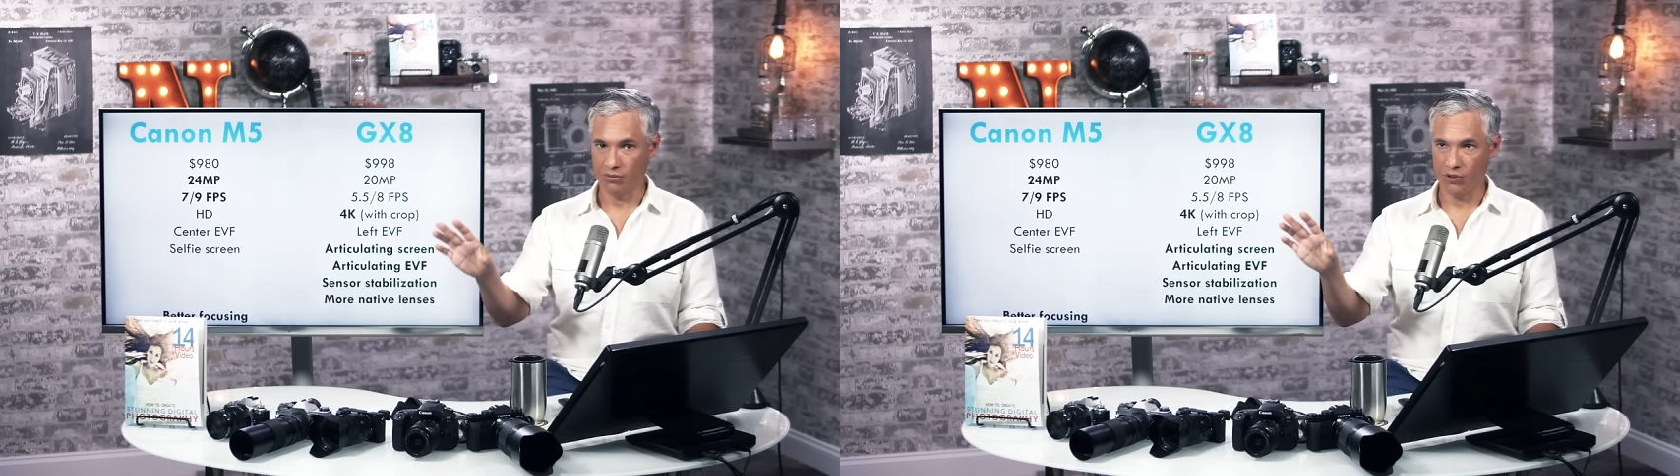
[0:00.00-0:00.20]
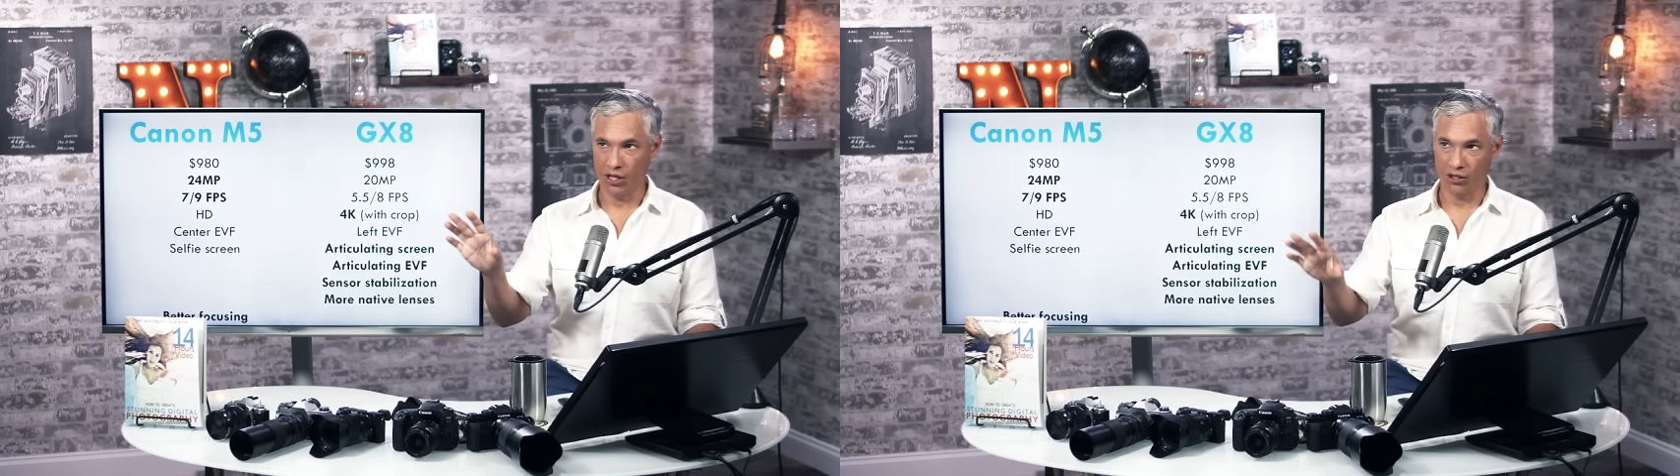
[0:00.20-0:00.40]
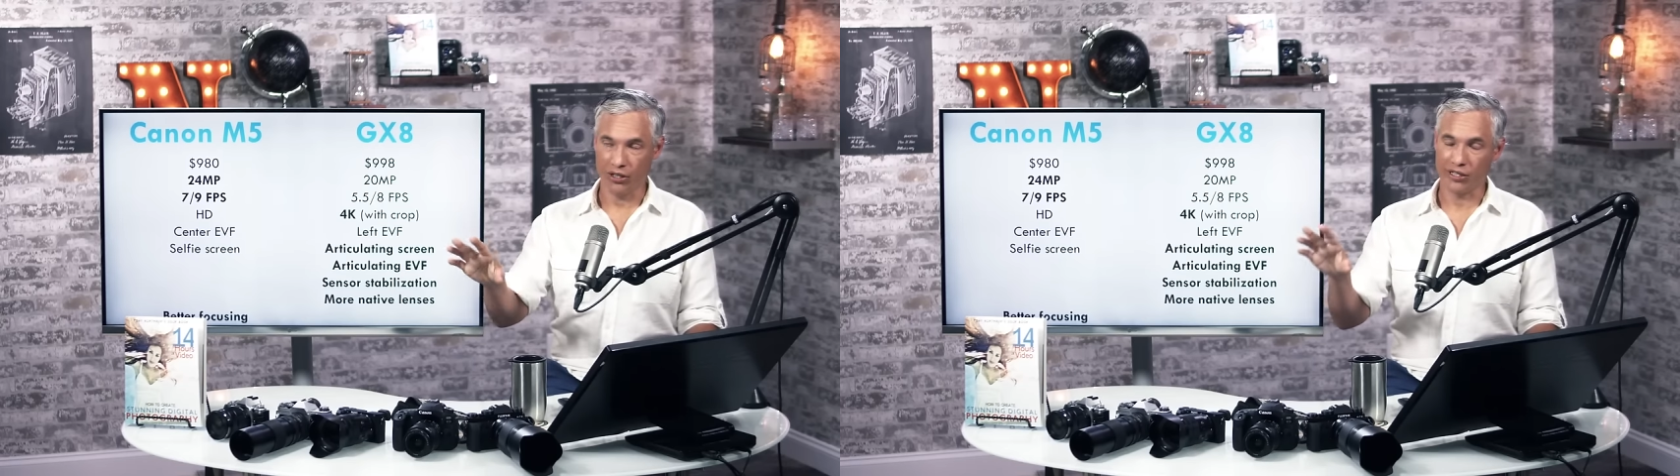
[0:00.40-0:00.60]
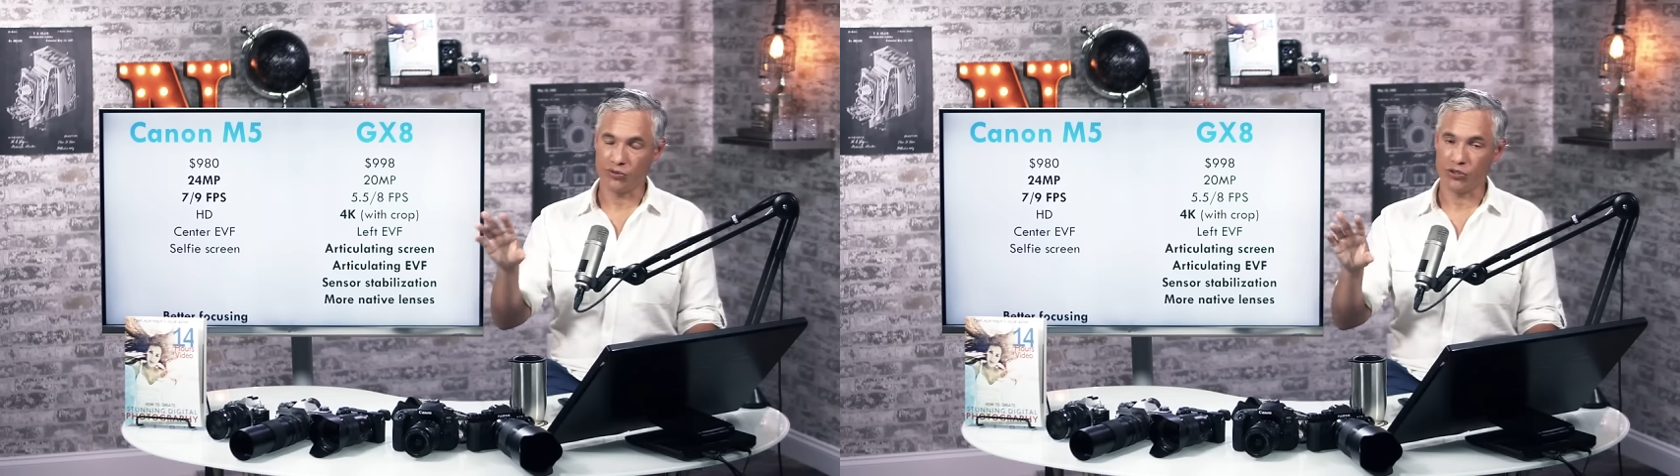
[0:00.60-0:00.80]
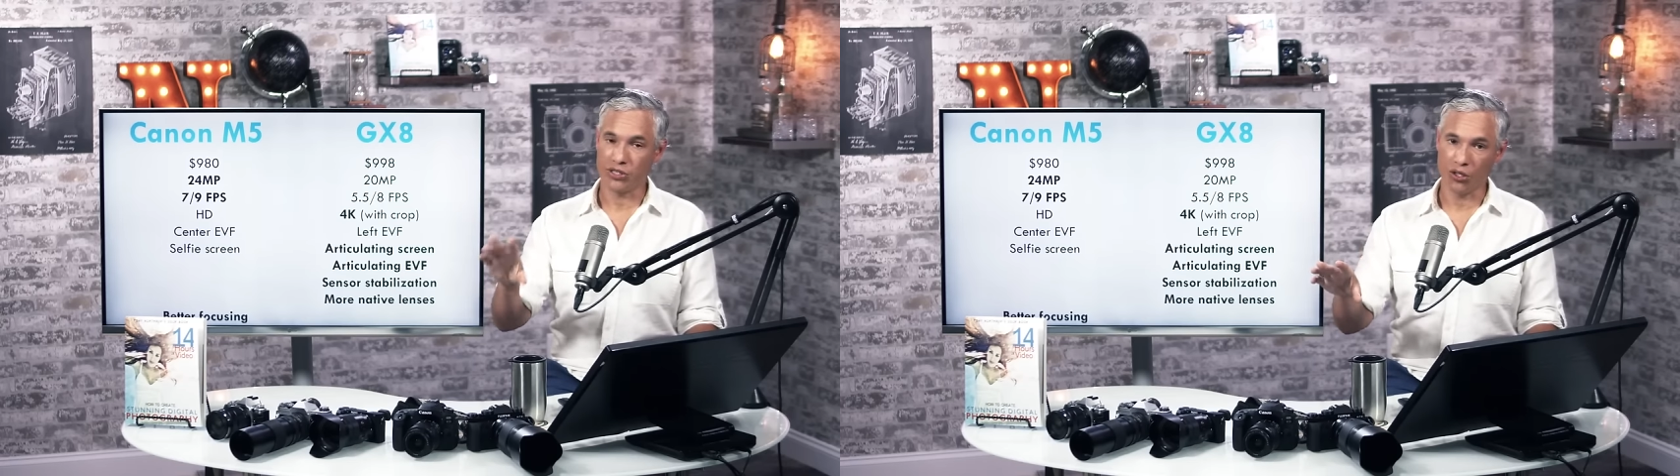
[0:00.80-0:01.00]
Nonetheless,
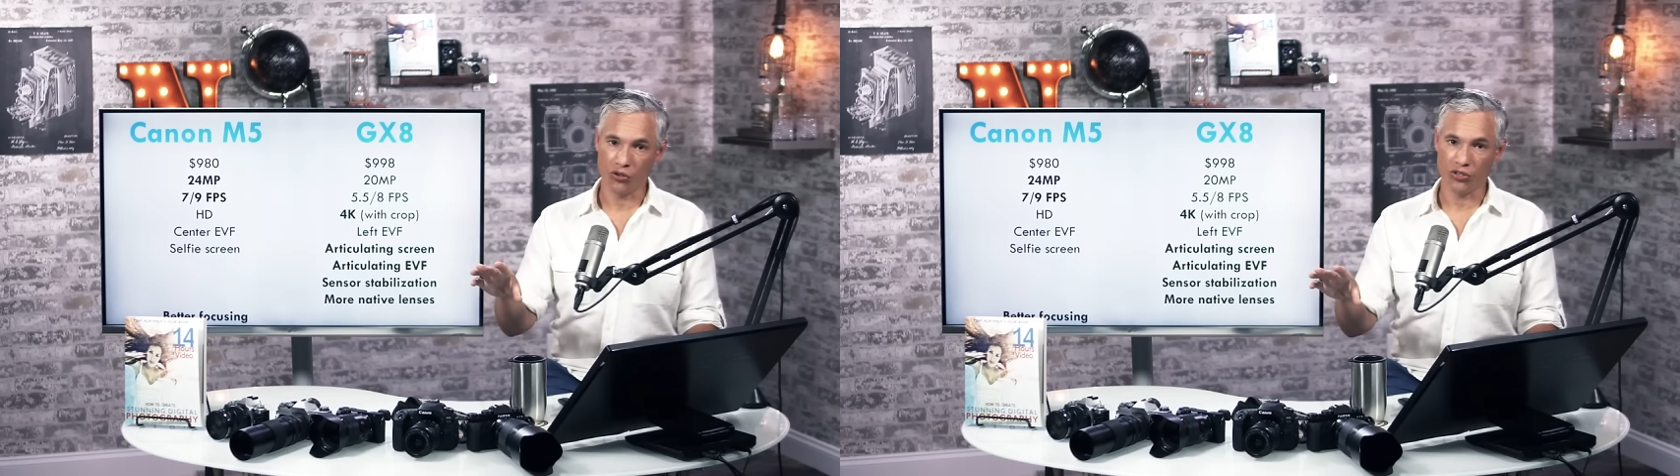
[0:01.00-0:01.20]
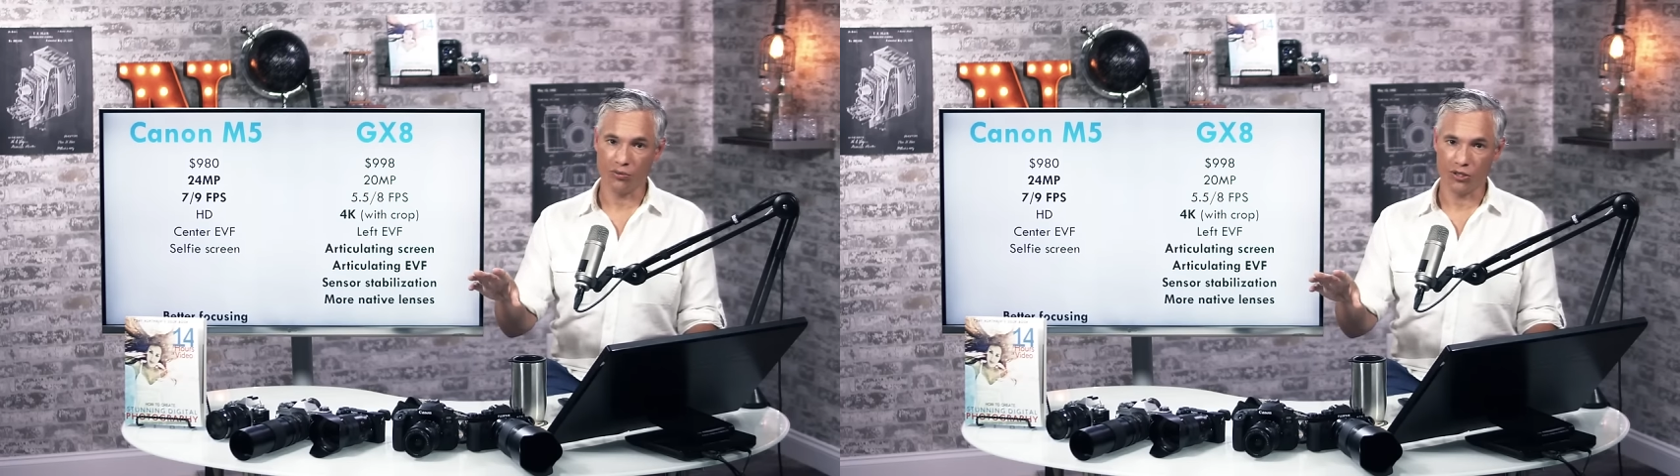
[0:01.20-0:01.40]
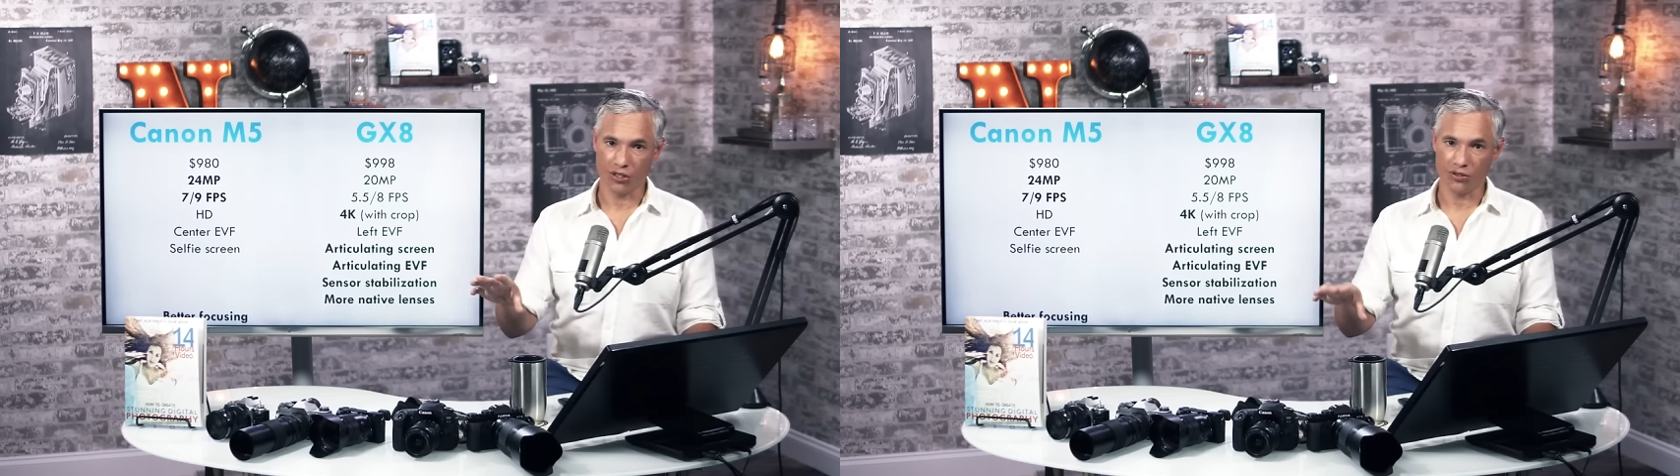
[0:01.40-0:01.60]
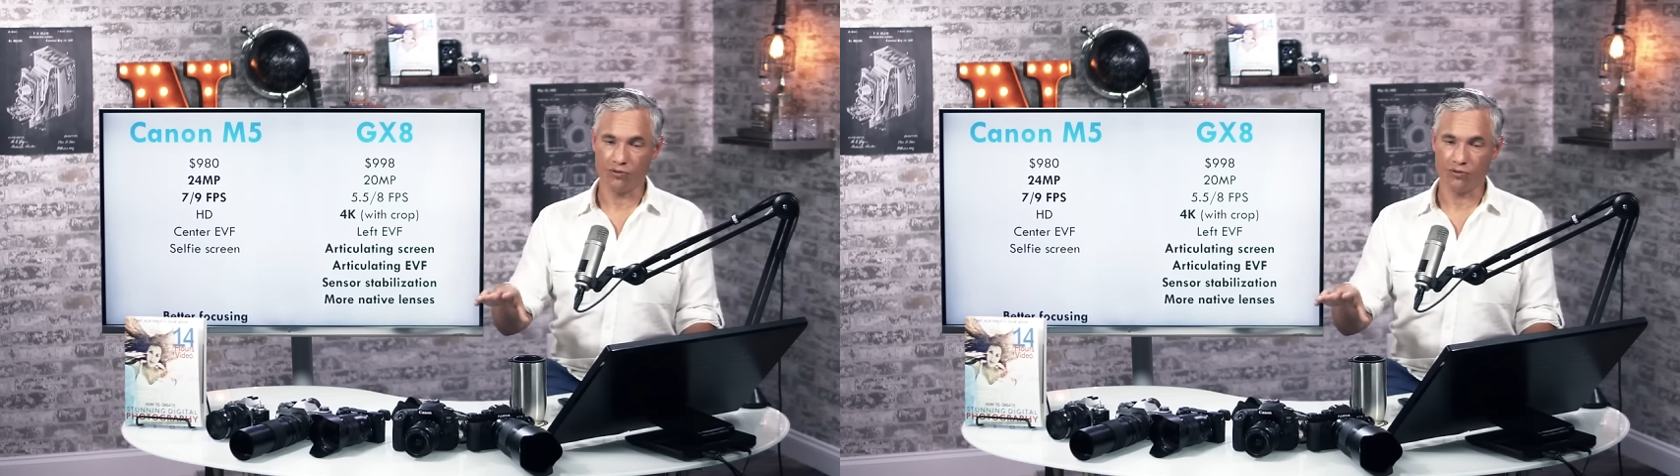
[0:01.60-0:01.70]
for still subjects,